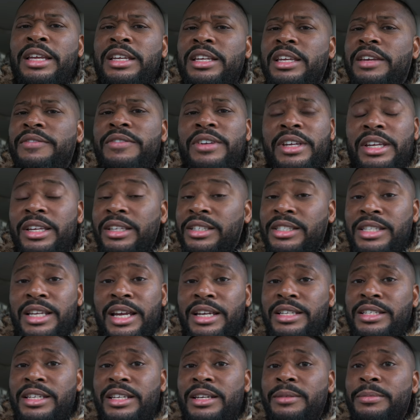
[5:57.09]
giving
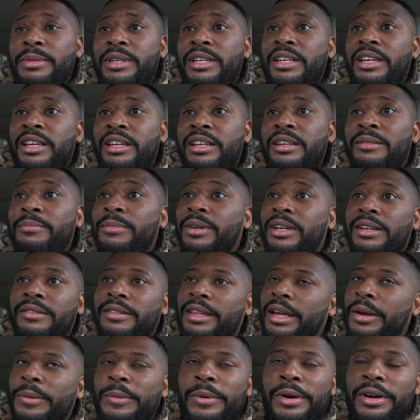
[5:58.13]
insights in the beginning, but if
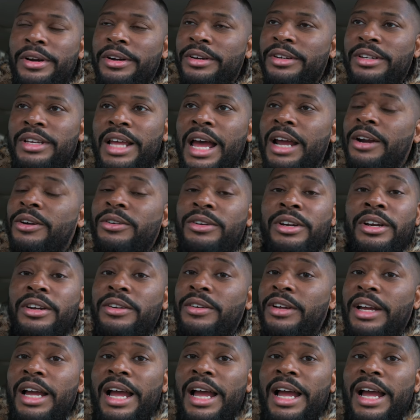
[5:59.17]
they were, I don't know.